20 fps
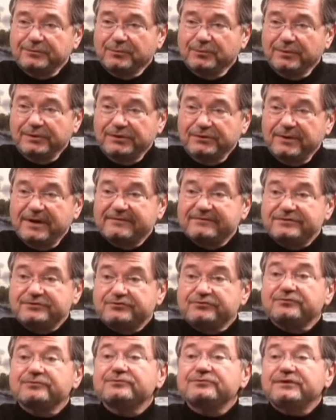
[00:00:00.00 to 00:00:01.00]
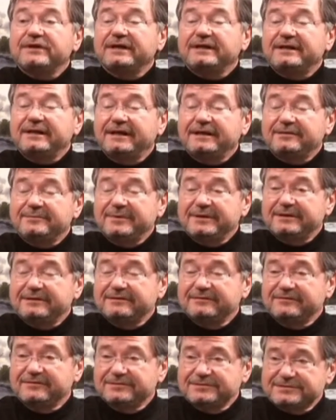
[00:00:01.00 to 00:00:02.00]
you have a true 10 nanometer
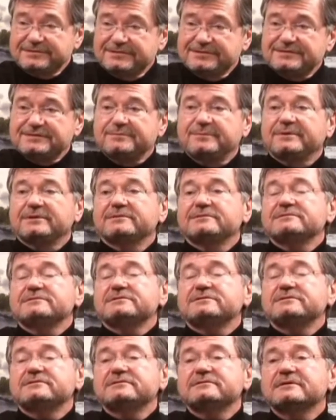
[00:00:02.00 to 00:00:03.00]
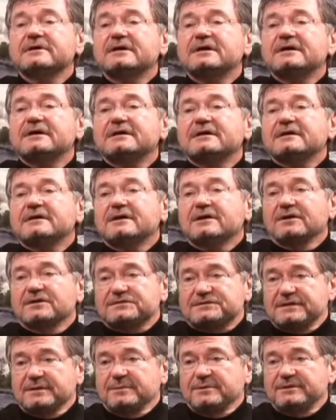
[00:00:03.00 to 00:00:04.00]
versus opposed to
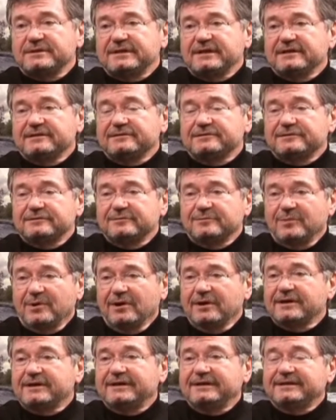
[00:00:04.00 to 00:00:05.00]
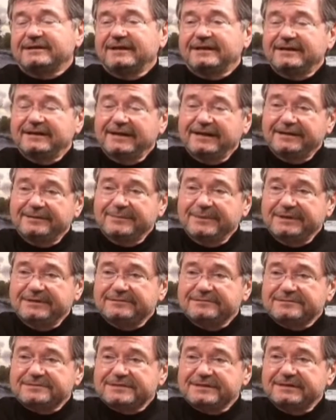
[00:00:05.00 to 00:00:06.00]
some of the other marketing 10
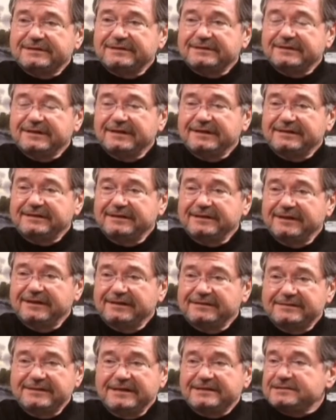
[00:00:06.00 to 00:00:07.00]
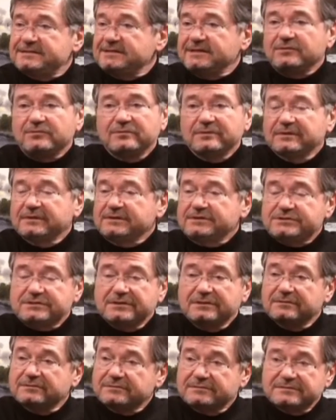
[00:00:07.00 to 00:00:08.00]
nanometers, and density really
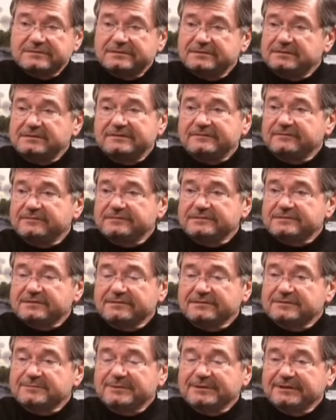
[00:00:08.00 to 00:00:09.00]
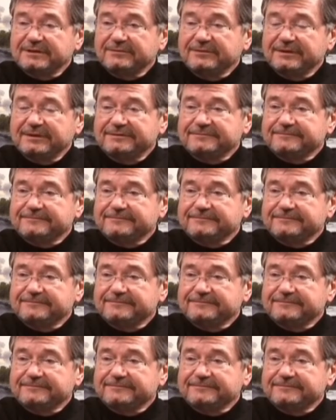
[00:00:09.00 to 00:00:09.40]
shows the difference ultimately, right?